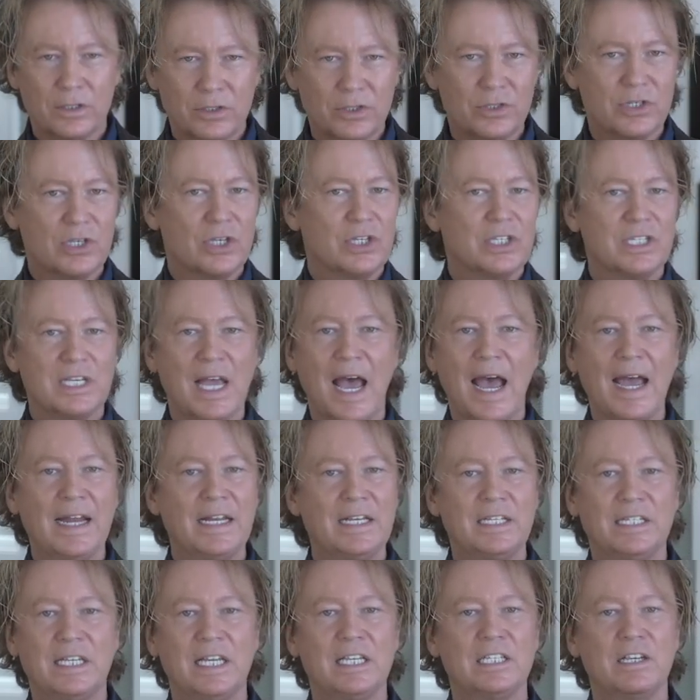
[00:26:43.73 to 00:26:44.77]

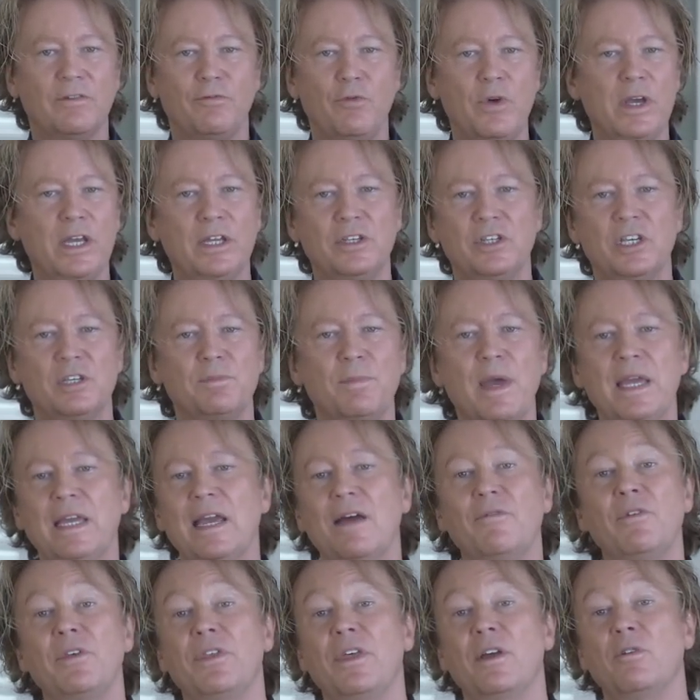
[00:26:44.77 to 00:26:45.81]
society says if we can just make
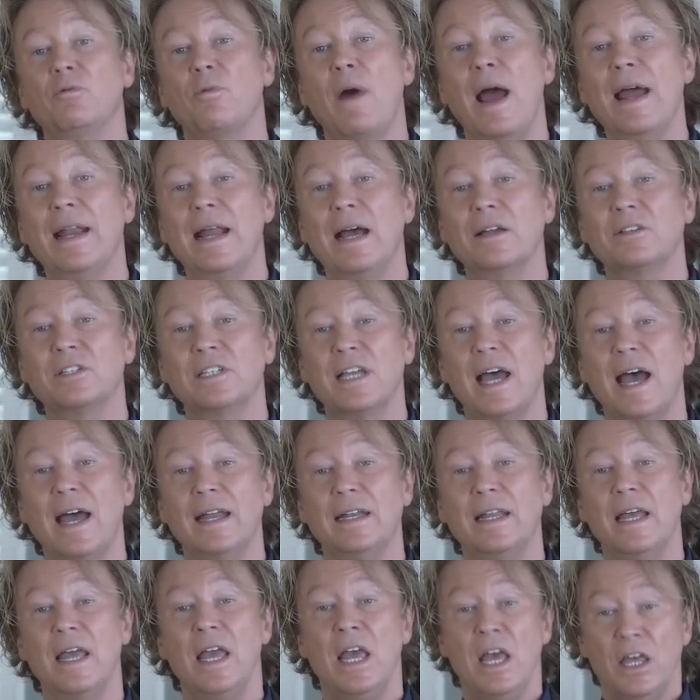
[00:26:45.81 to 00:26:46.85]
everything right
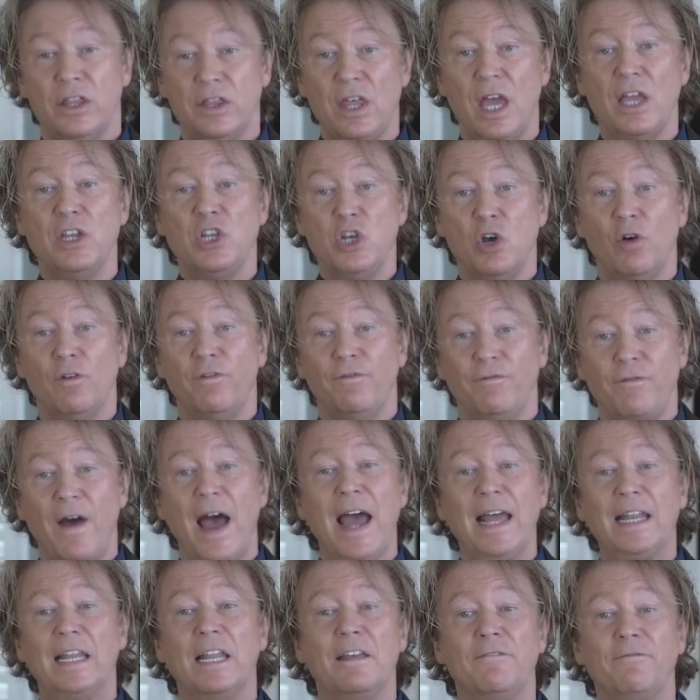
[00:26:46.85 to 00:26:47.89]
outside, then you'll
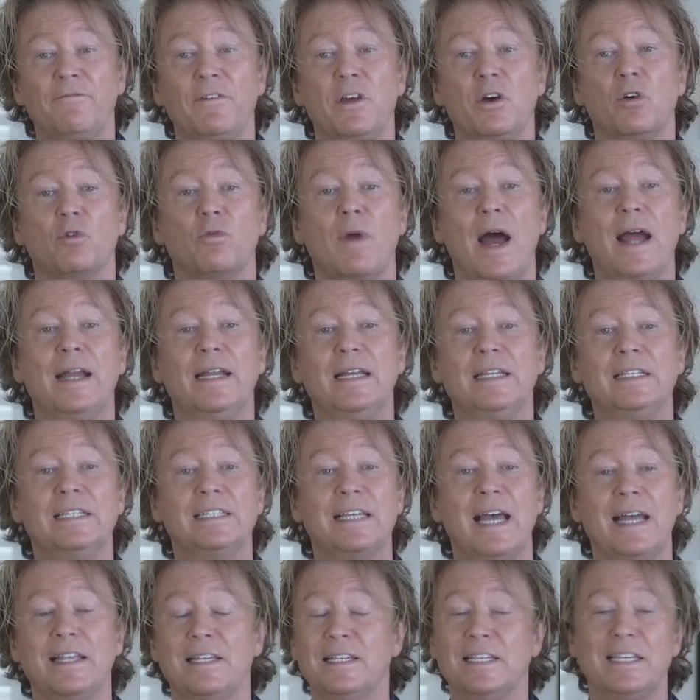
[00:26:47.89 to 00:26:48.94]
finally feel right
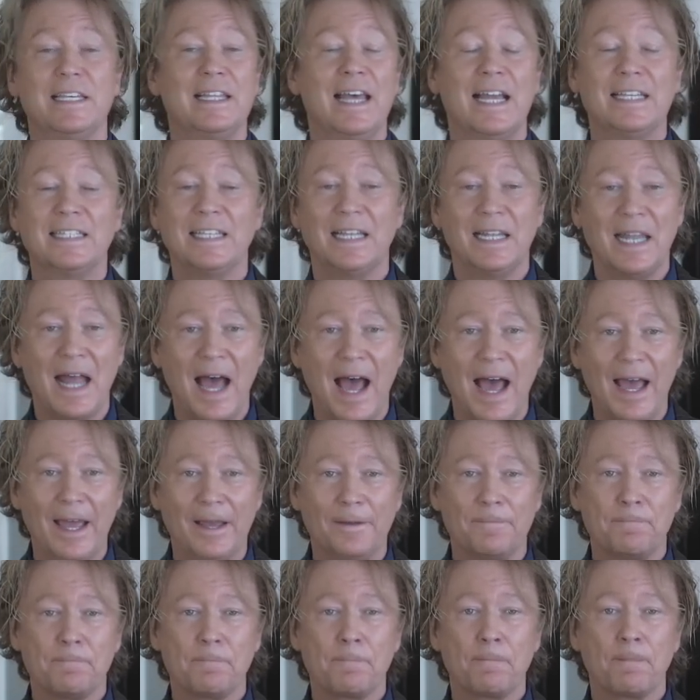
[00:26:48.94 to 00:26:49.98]
inside. See, that's a
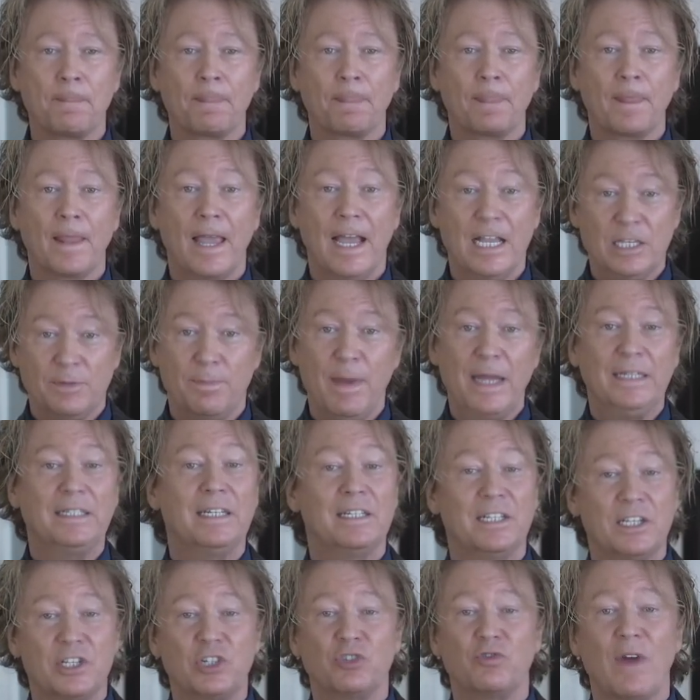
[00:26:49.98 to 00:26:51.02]
lie. It's meant to
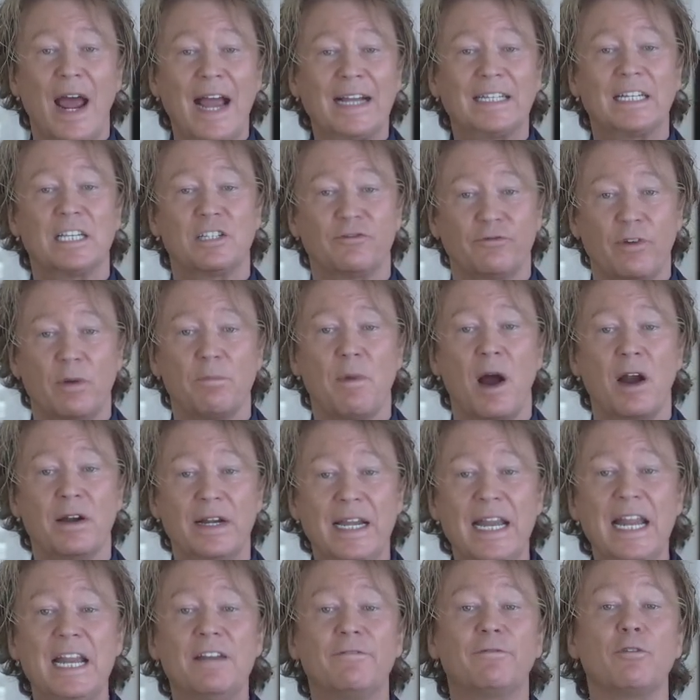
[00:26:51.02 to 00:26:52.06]
distract us from our
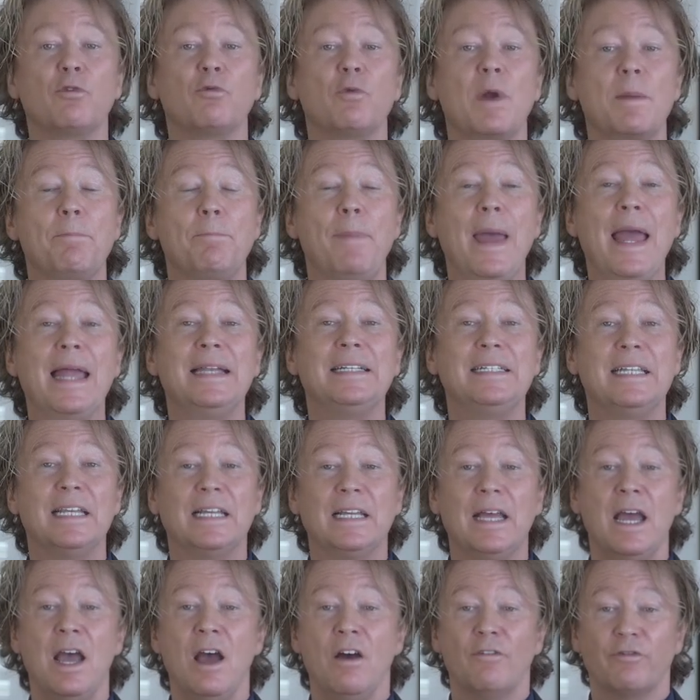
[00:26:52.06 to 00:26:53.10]
need for
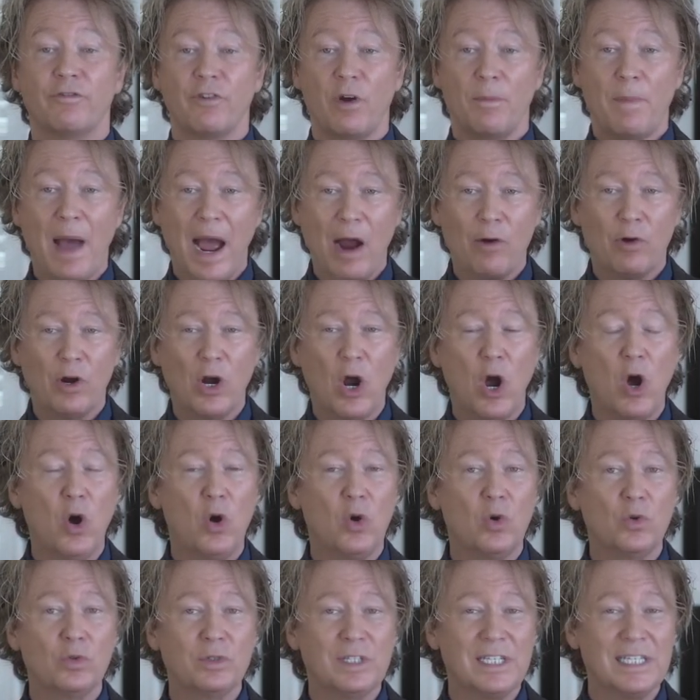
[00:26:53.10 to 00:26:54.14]
repenting from our
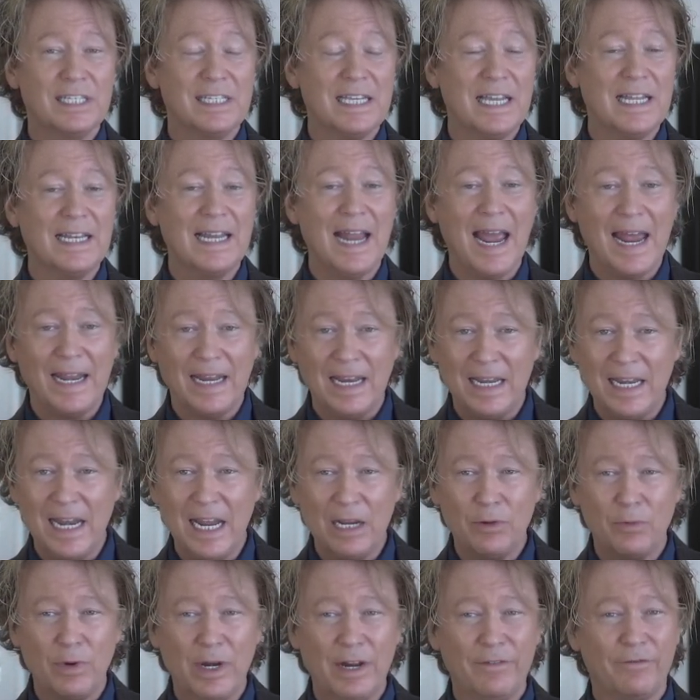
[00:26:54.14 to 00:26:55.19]
own sin and
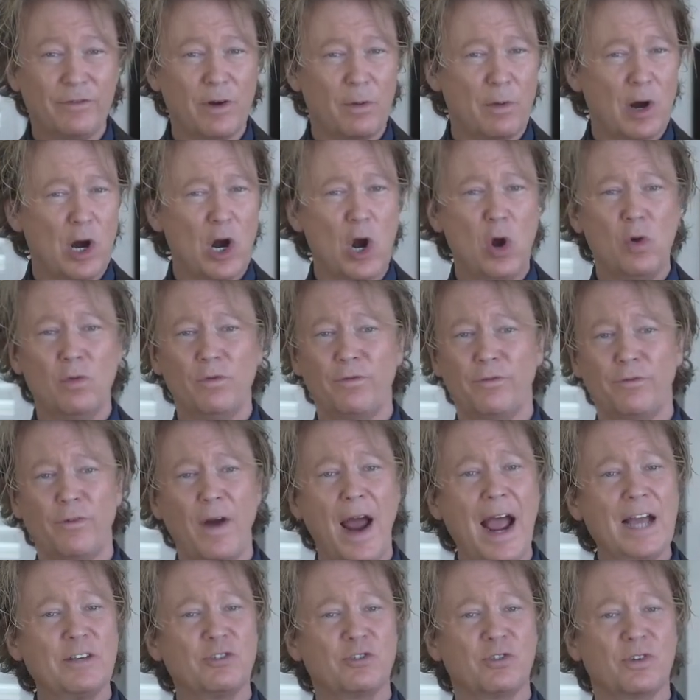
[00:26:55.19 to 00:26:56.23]
iniquity, from our own
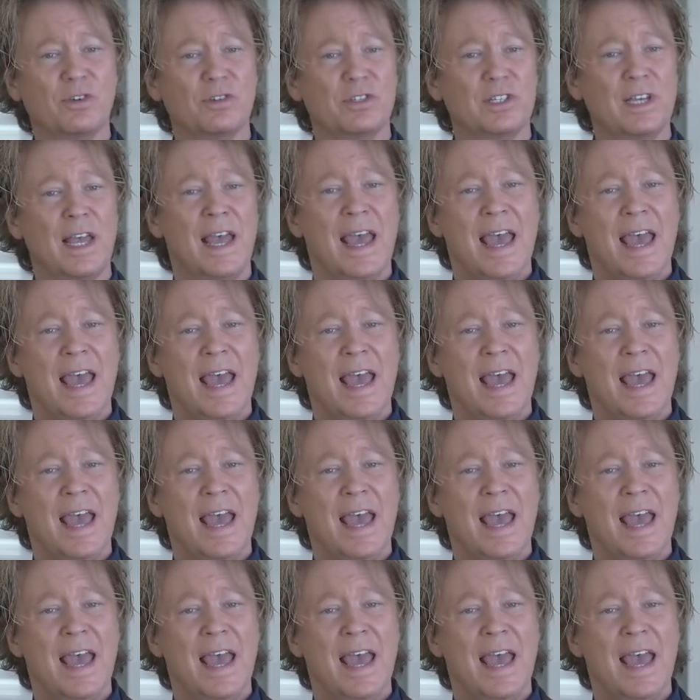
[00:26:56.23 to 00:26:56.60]
fractures.